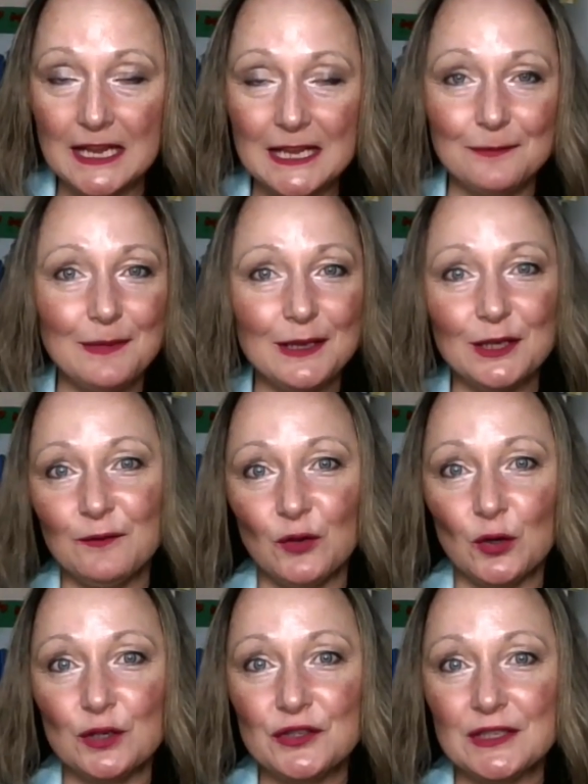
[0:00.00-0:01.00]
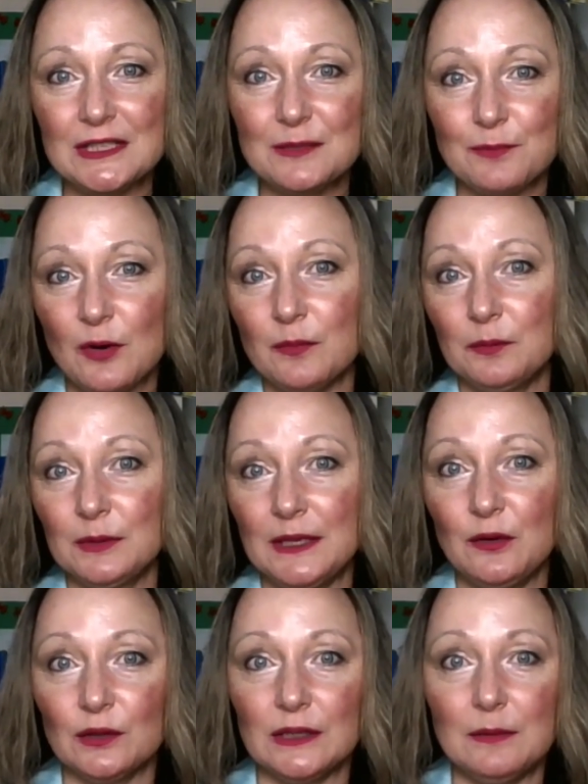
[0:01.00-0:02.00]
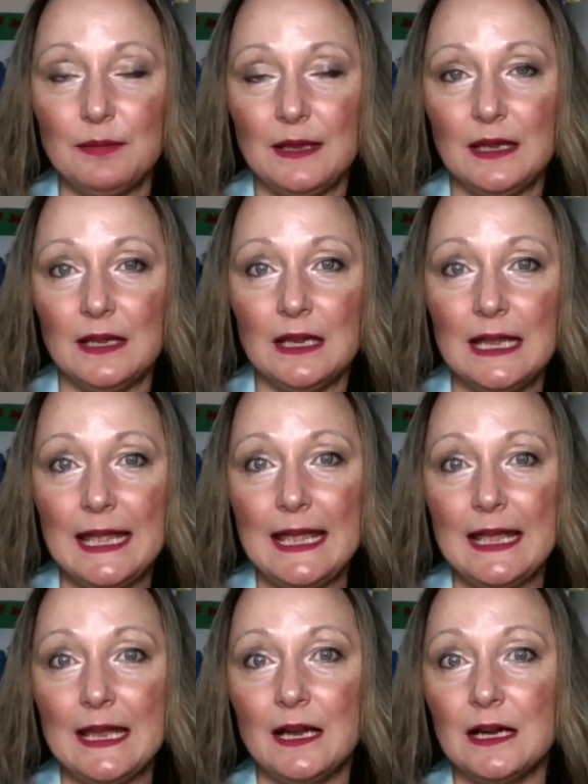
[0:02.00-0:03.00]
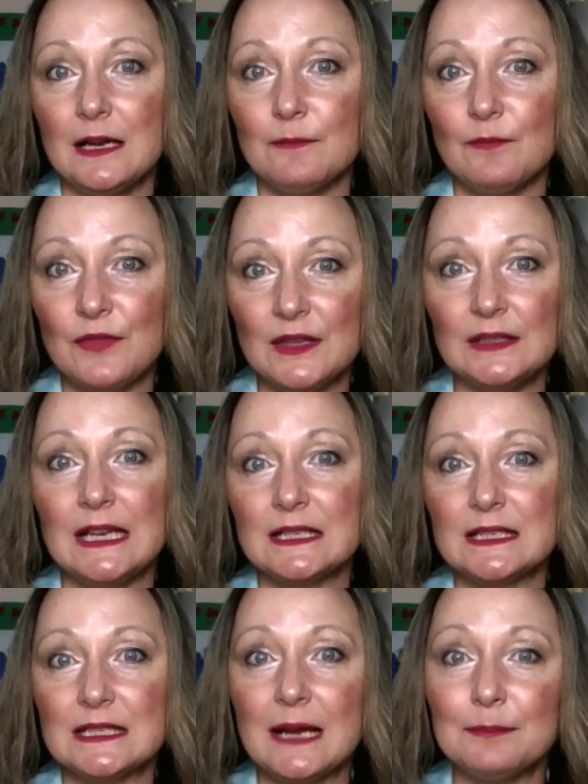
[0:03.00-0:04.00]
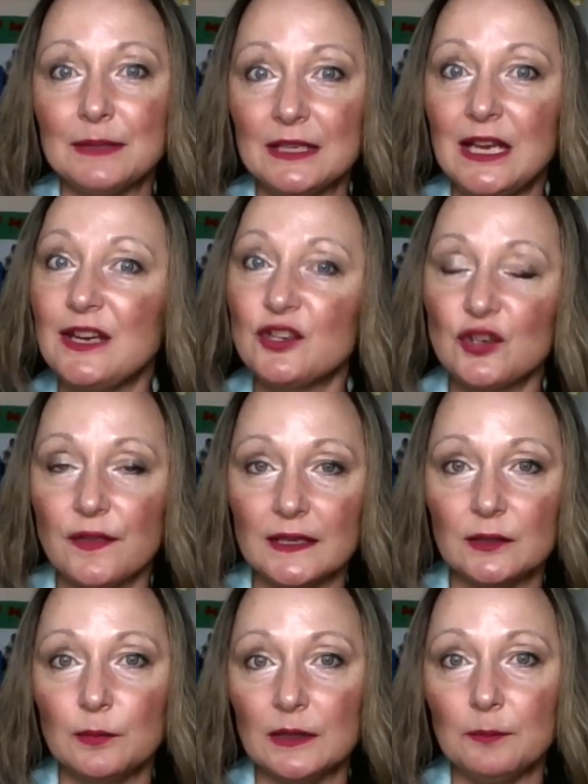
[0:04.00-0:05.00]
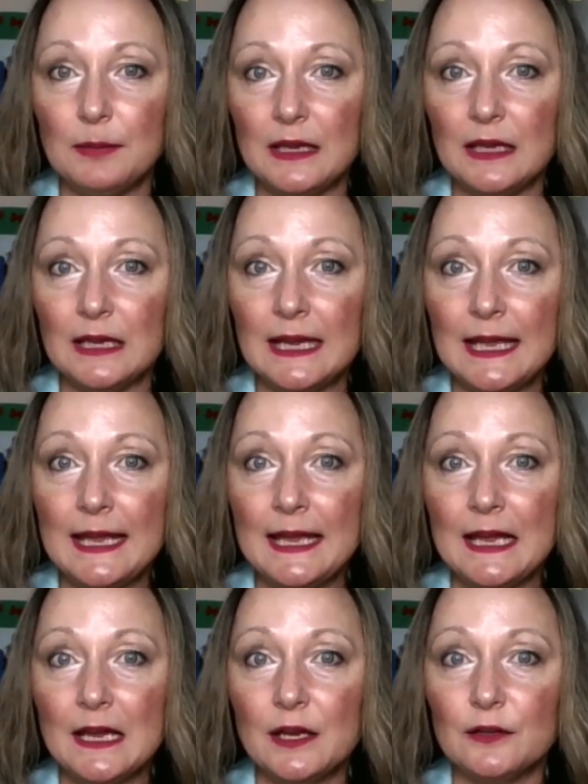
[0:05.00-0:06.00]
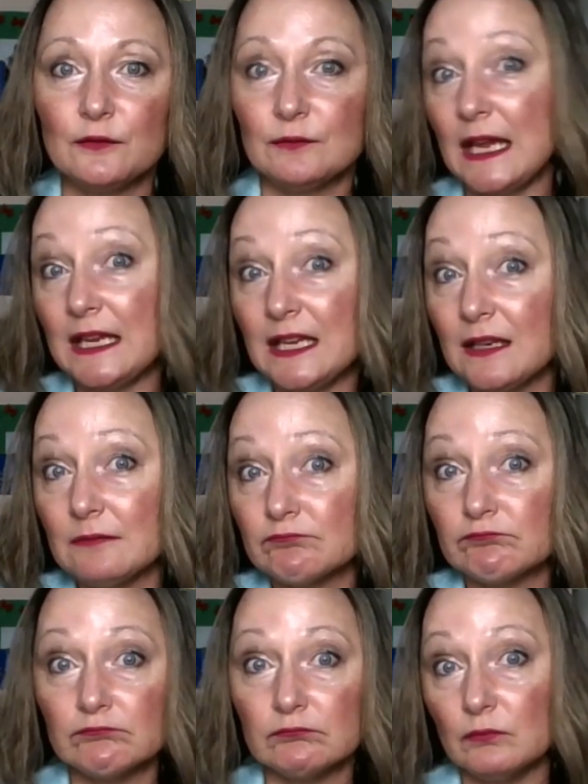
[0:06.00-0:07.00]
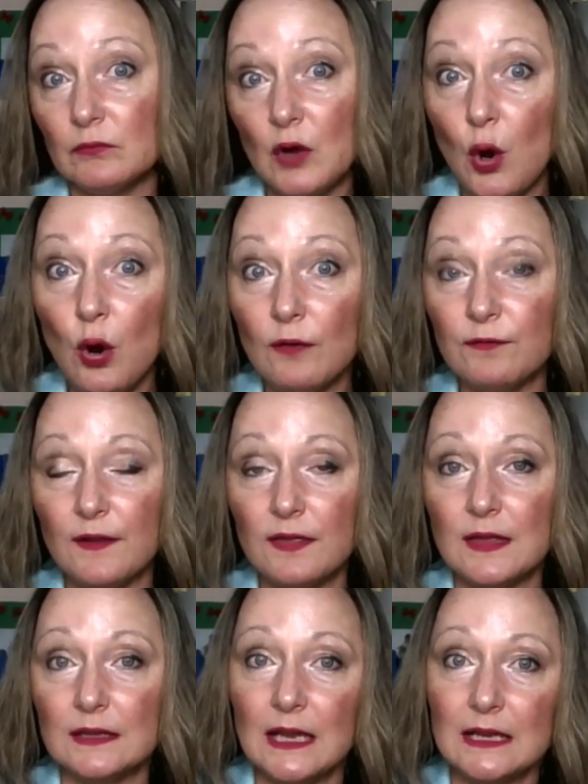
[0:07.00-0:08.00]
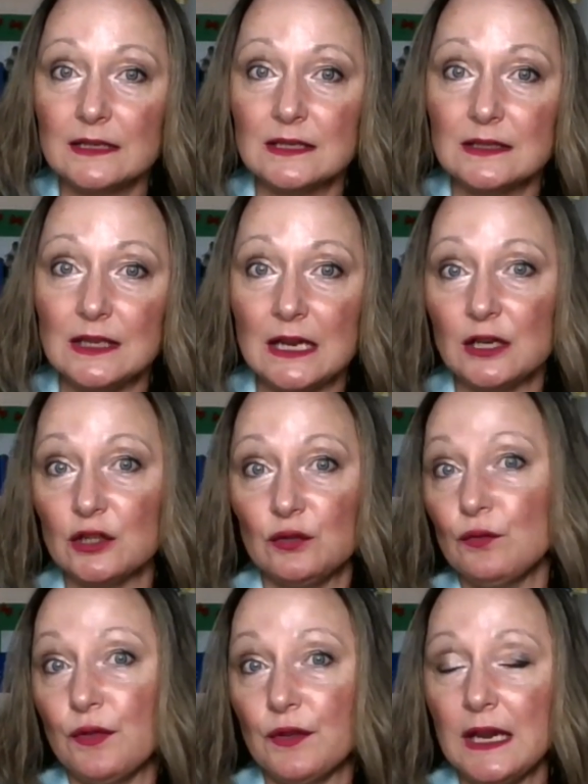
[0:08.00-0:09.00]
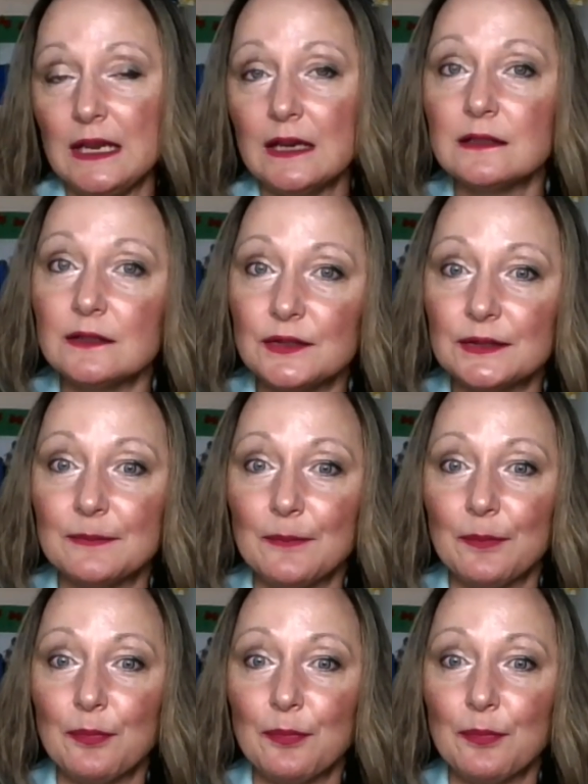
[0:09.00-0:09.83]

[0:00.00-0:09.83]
And Metaverse, it's probably going to be the next application that will be taking off in the next year, 2-3 years.